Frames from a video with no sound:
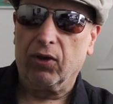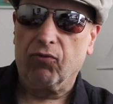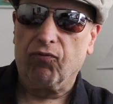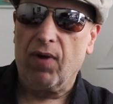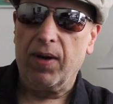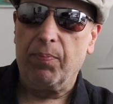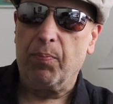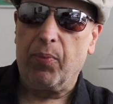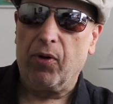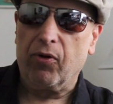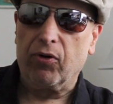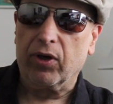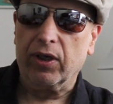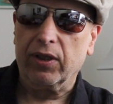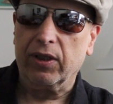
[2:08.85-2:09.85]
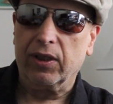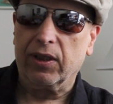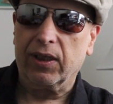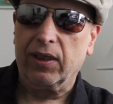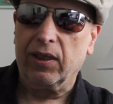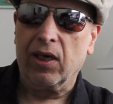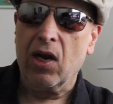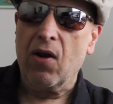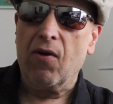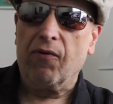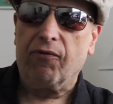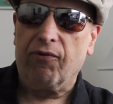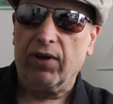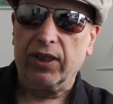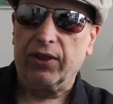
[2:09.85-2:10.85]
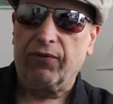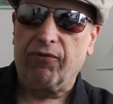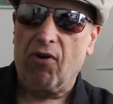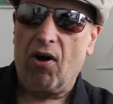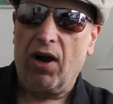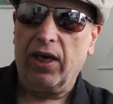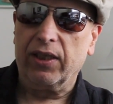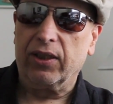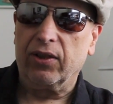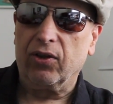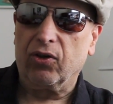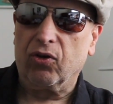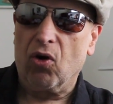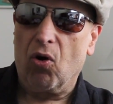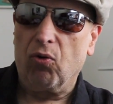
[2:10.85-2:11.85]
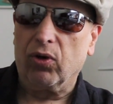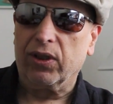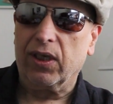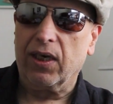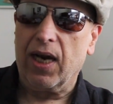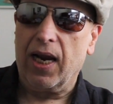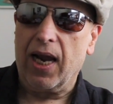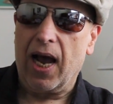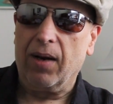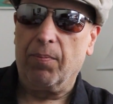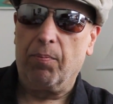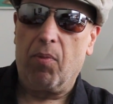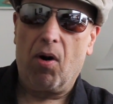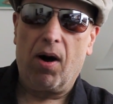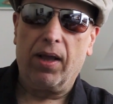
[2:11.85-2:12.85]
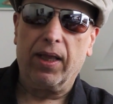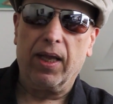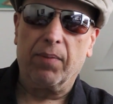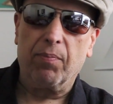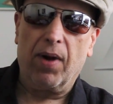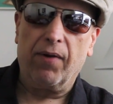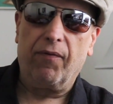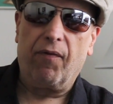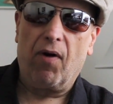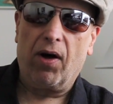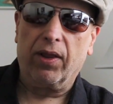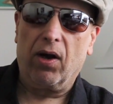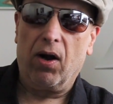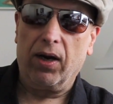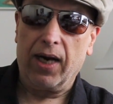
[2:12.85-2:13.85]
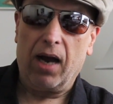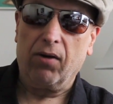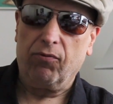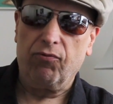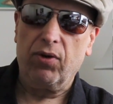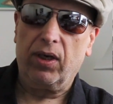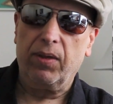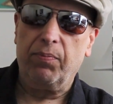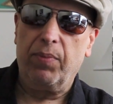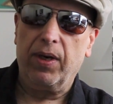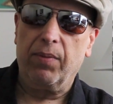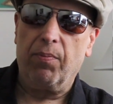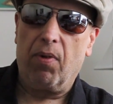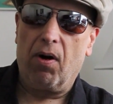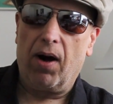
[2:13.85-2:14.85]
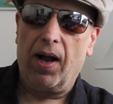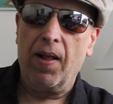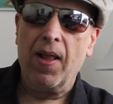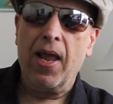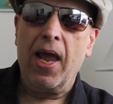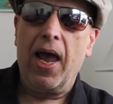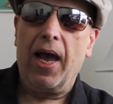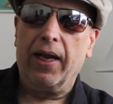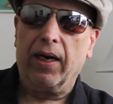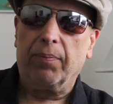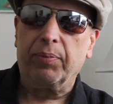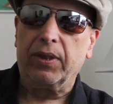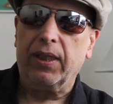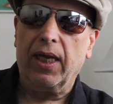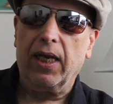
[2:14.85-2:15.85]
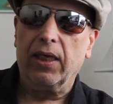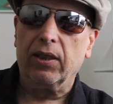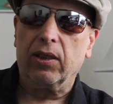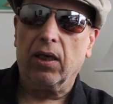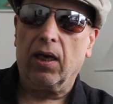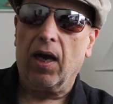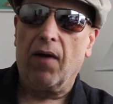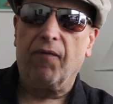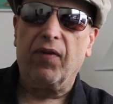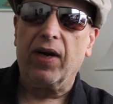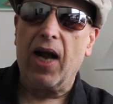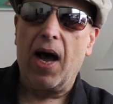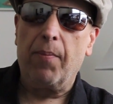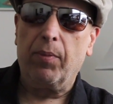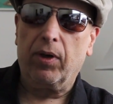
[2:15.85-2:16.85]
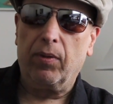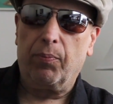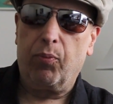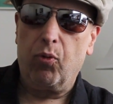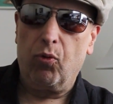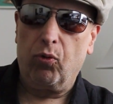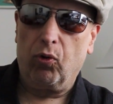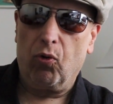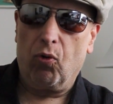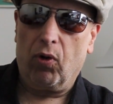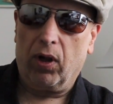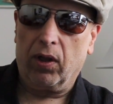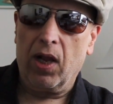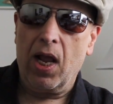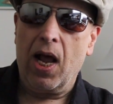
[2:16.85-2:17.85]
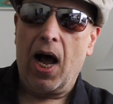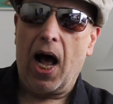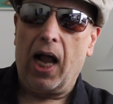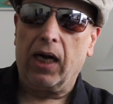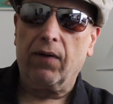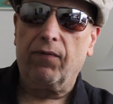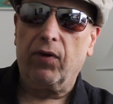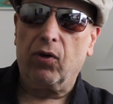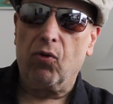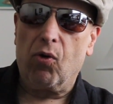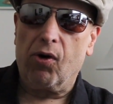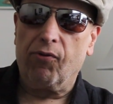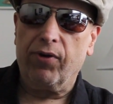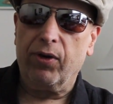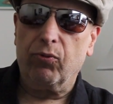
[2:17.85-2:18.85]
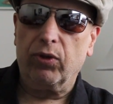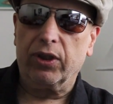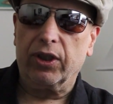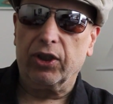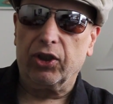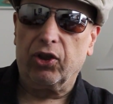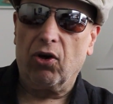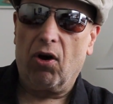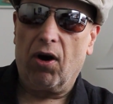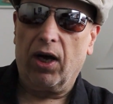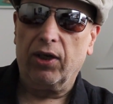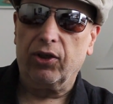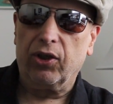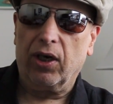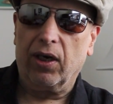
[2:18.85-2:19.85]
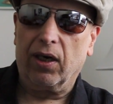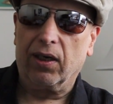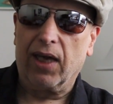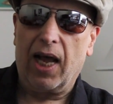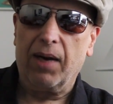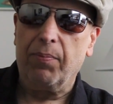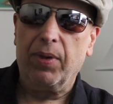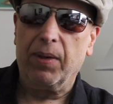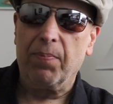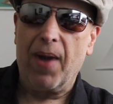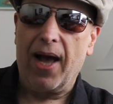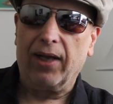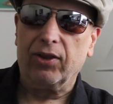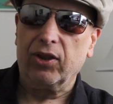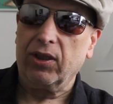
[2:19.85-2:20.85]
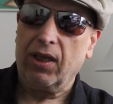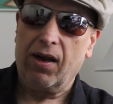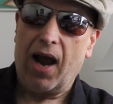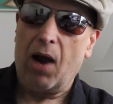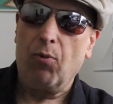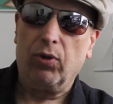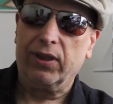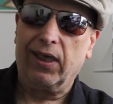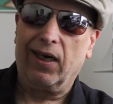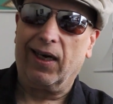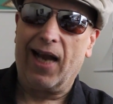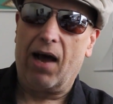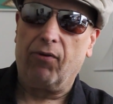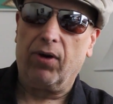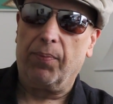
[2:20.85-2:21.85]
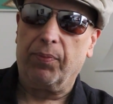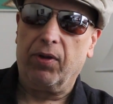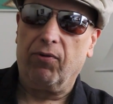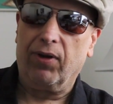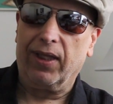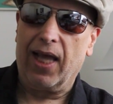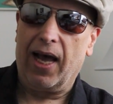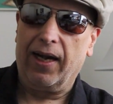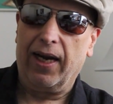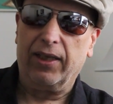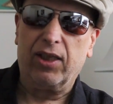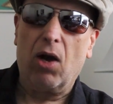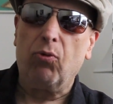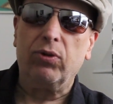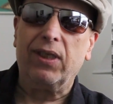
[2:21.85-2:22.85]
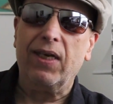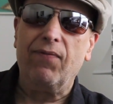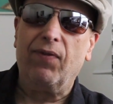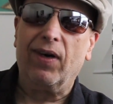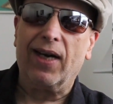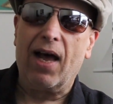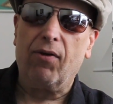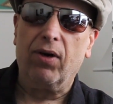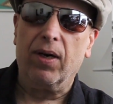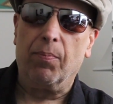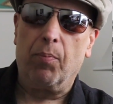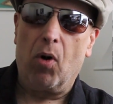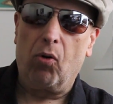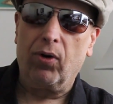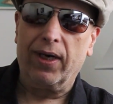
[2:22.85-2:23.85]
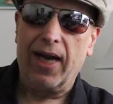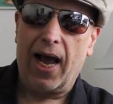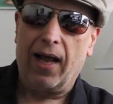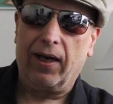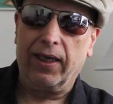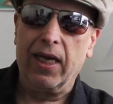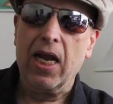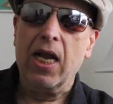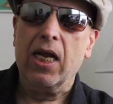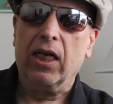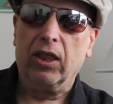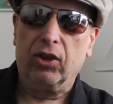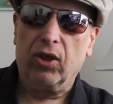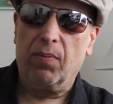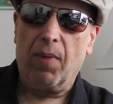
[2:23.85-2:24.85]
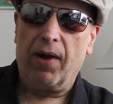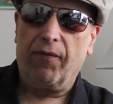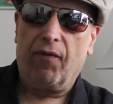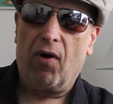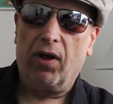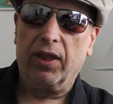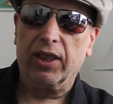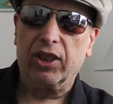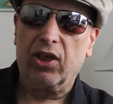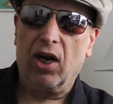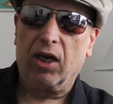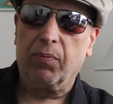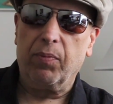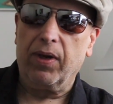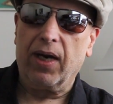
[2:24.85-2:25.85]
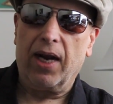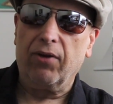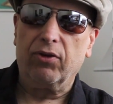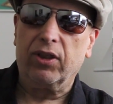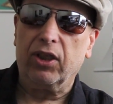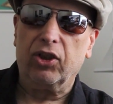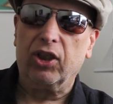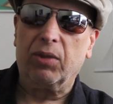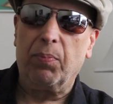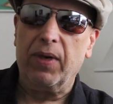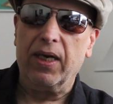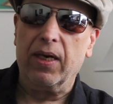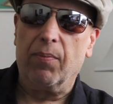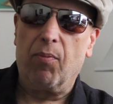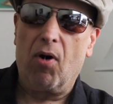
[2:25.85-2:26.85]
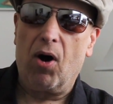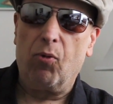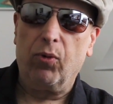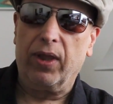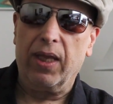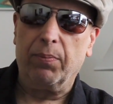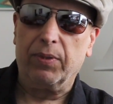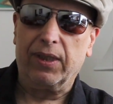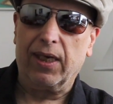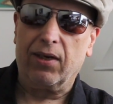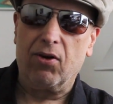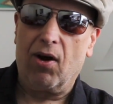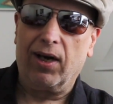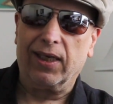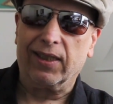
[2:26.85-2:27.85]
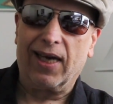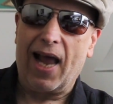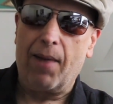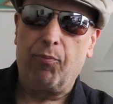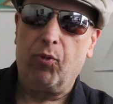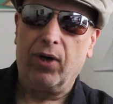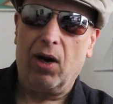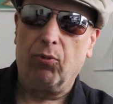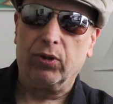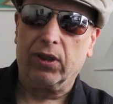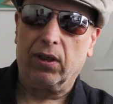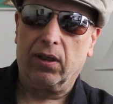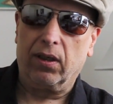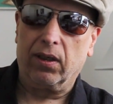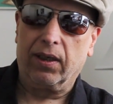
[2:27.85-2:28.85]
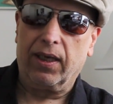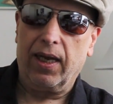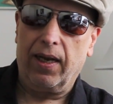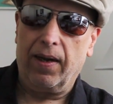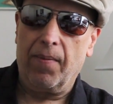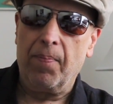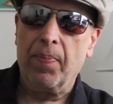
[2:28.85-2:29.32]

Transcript: Great burgers and French fries and Cokes, and they had a bar that my father hung out, a really big bar, and upstairs a phenomenal pool hall. Oliver Laurie was in charge, and a lot of big matches there. I wasn't allowed up there at that age. I wasn't even allowed in the bowling alley until my father snuck me, and I used to just be in the bar with him sitting on his lap when I was a little kid.